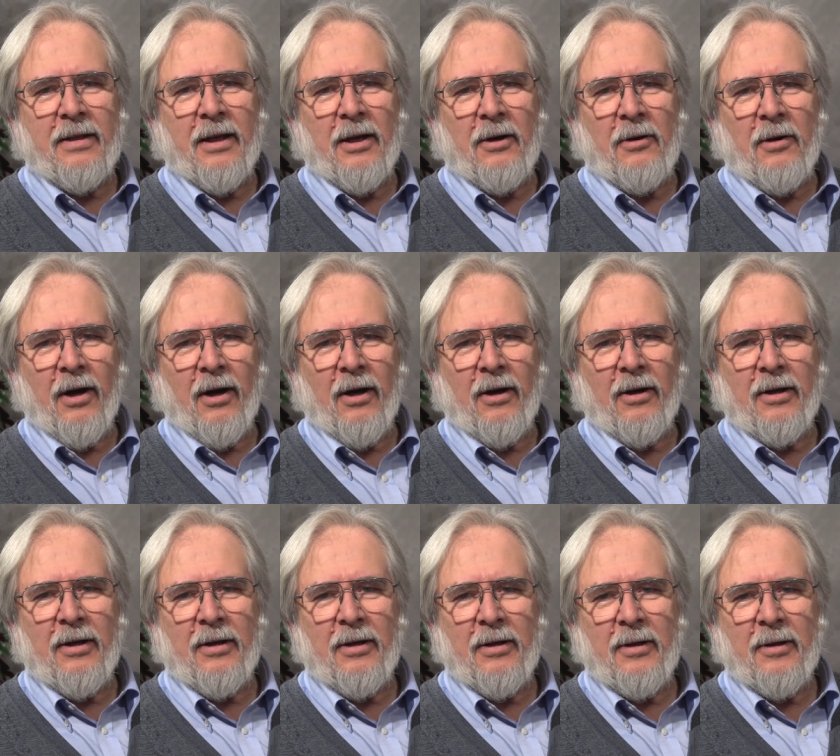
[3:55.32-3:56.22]
There
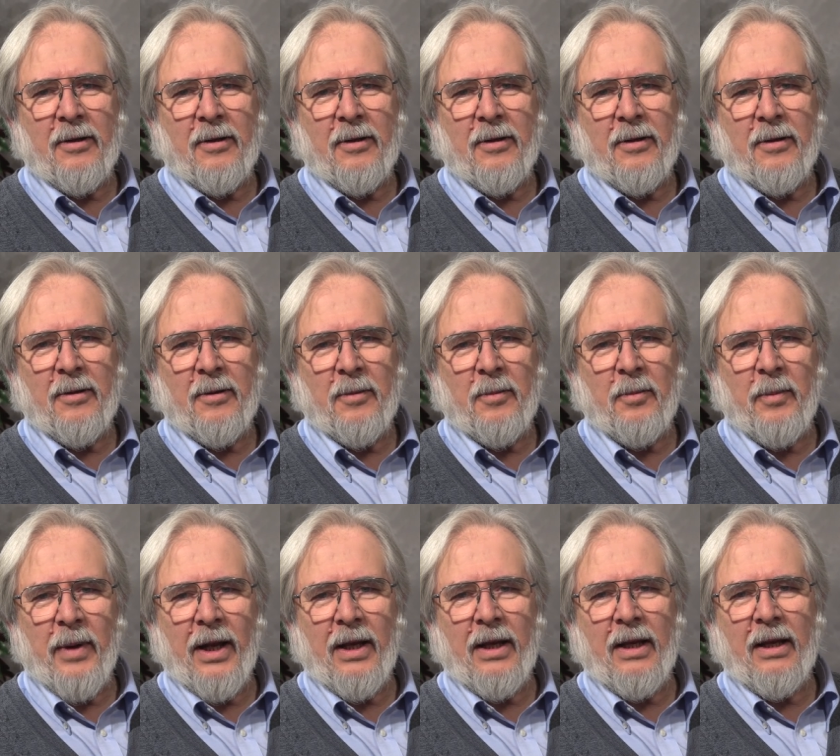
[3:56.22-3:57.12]
are
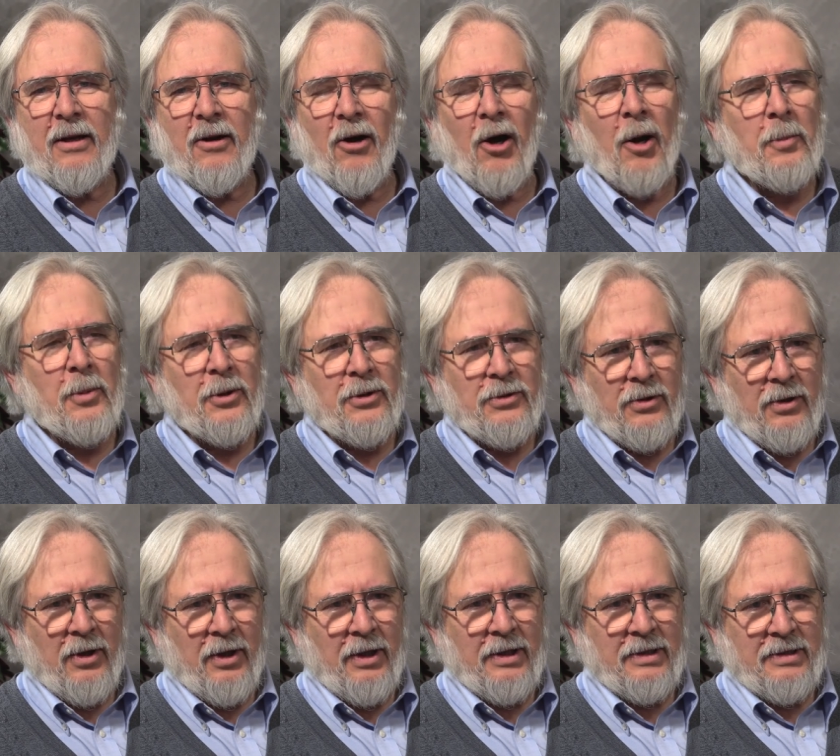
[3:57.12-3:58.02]
many
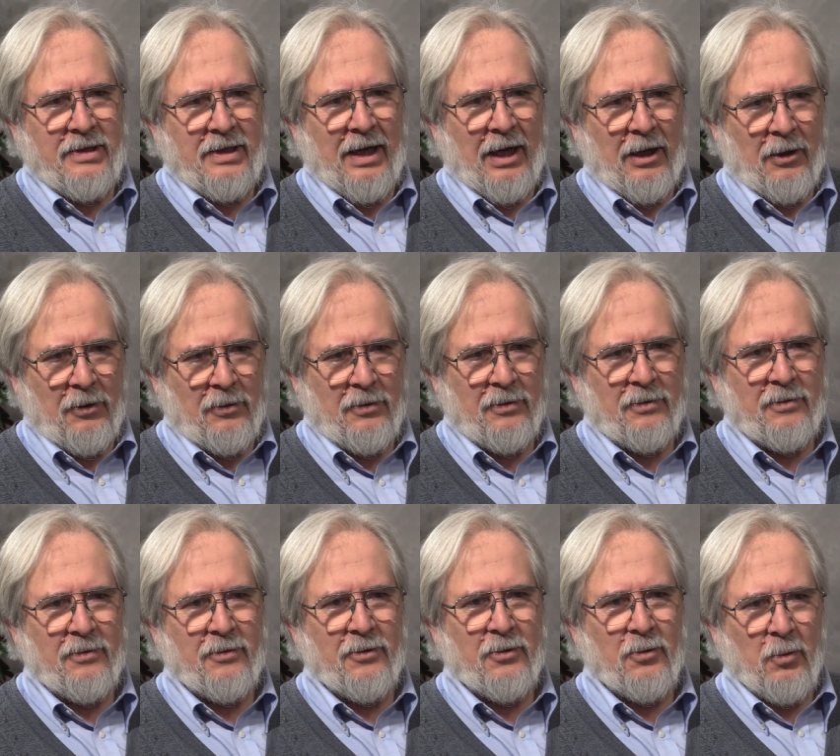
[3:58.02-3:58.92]
opportunities now
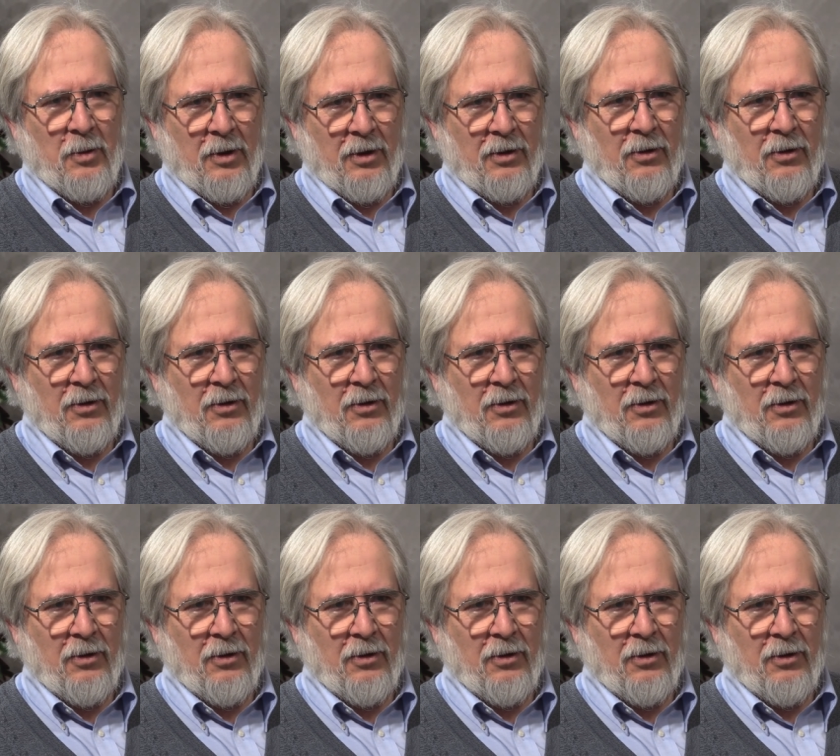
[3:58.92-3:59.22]
to work